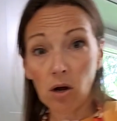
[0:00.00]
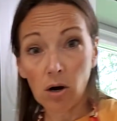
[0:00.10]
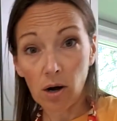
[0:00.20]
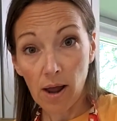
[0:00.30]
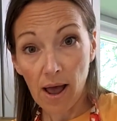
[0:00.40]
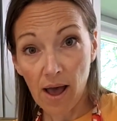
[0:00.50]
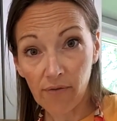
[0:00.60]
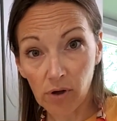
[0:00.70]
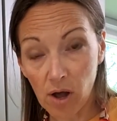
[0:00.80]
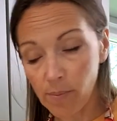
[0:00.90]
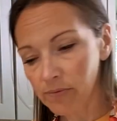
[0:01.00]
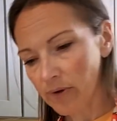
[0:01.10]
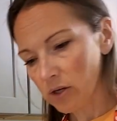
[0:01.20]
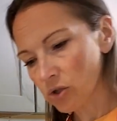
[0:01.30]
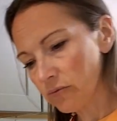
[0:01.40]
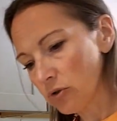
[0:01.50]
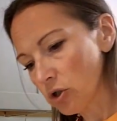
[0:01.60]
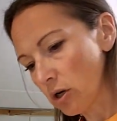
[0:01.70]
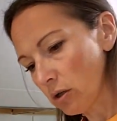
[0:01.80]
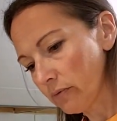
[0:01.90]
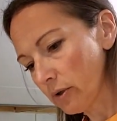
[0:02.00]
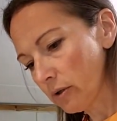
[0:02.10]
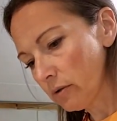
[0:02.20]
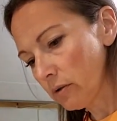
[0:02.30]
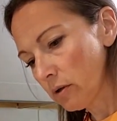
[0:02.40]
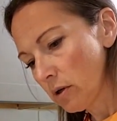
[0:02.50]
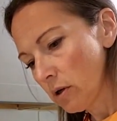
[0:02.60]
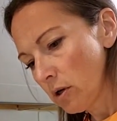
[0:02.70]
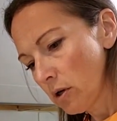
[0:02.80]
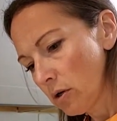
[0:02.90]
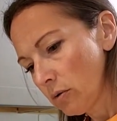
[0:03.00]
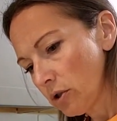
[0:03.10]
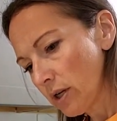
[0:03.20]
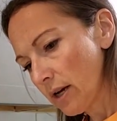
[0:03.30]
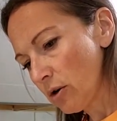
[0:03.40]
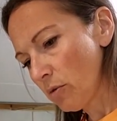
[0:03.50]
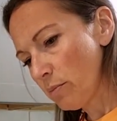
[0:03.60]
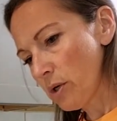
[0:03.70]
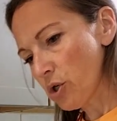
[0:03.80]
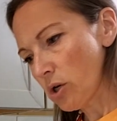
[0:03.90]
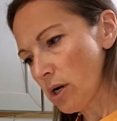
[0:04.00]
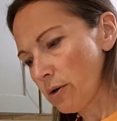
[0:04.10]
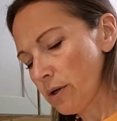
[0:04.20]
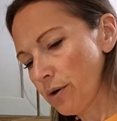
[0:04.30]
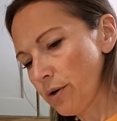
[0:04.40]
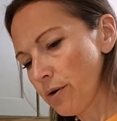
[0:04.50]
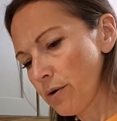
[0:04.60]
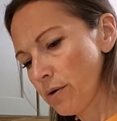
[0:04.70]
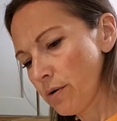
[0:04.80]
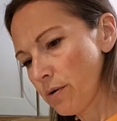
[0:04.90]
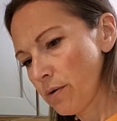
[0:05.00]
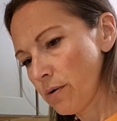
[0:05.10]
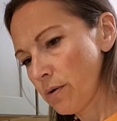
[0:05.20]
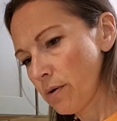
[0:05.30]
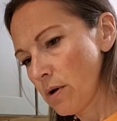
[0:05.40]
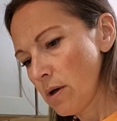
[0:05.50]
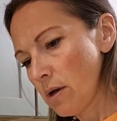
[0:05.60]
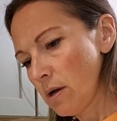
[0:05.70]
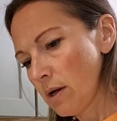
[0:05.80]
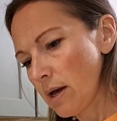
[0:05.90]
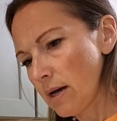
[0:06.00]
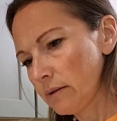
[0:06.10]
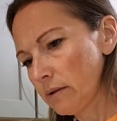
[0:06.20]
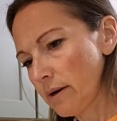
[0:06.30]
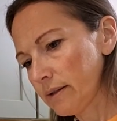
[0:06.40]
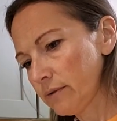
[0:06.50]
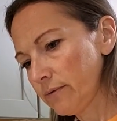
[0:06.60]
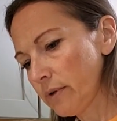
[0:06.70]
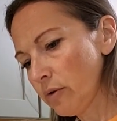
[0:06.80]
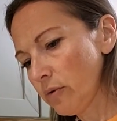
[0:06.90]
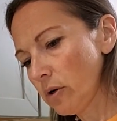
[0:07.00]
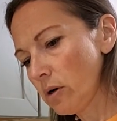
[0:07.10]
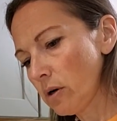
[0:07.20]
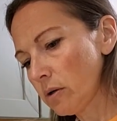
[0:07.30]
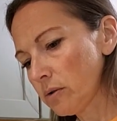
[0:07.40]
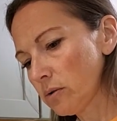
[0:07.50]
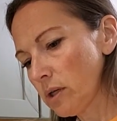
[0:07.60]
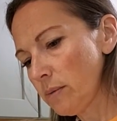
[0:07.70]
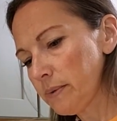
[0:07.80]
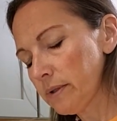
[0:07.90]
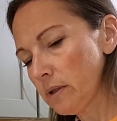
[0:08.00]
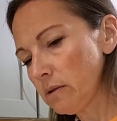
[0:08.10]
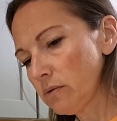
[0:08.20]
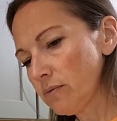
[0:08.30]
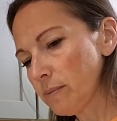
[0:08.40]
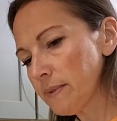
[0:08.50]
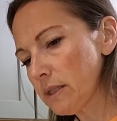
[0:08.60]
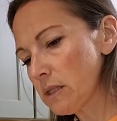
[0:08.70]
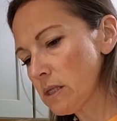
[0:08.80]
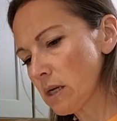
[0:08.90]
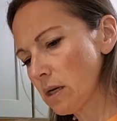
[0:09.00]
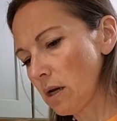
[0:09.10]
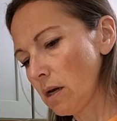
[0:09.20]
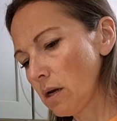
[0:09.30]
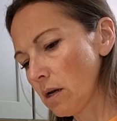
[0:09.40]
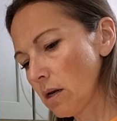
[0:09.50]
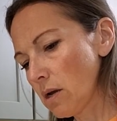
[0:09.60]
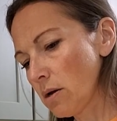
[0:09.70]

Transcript: our 1/2 cup of extra virgin olive oil, which I had all measured out here. Adds lots of flavor, also keeps things from sticking.